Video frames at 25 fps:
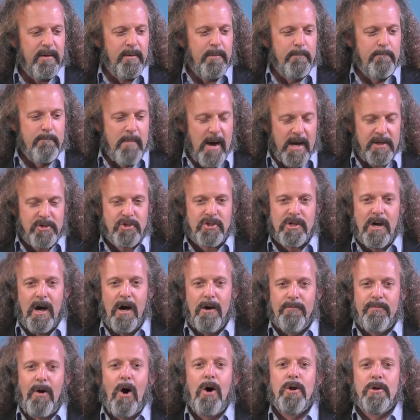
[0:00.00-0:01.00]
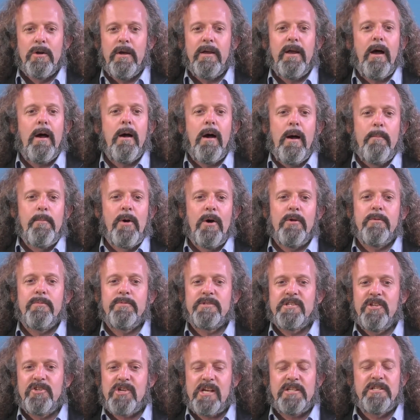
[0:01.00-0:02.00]
Much of I'm not
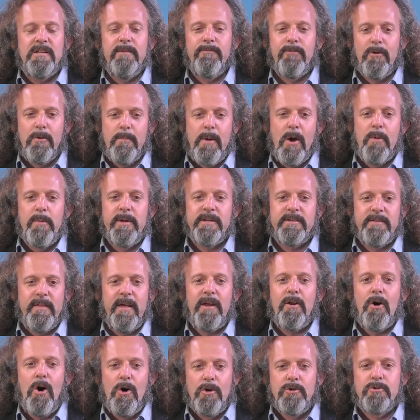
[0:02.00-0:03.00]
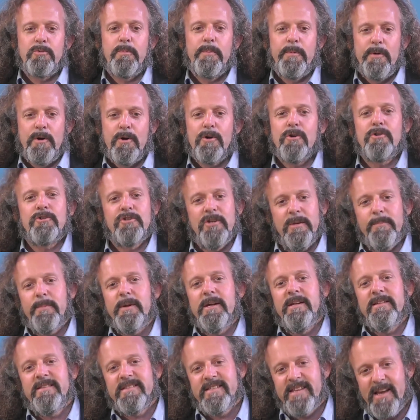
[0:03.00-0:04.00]
suggesting for a moment that entrepreneurship
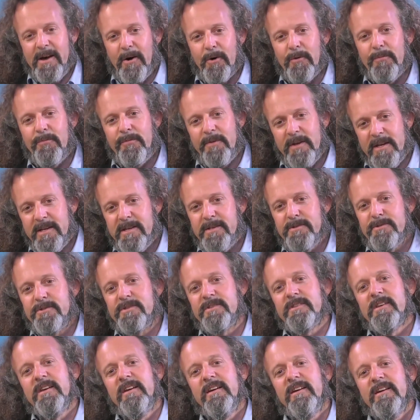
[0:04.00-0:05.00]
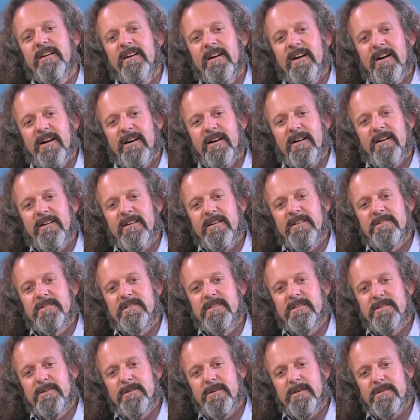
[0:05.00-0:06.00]
itself is
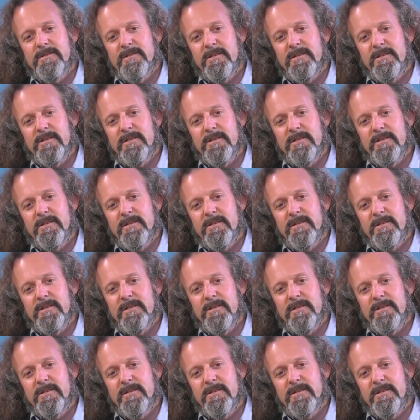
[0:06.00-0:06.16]
the